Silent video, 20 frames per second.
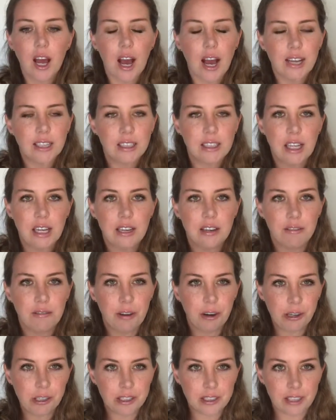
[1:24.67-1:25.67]
I stayed in a
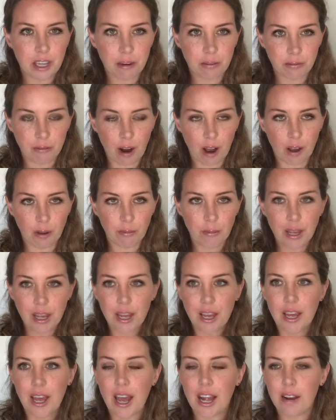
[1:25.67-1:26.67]
very safe realm.
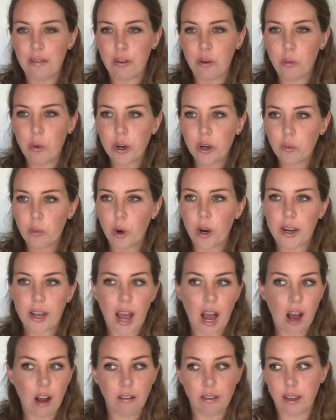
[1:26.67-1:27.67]
And if it wouldn't work
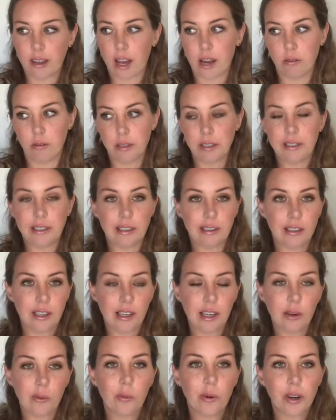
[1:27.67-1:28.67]
out, like I really didn't
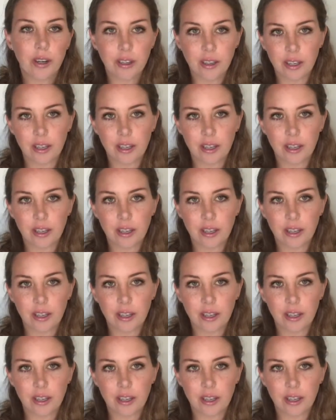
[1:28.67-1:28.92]
think it would.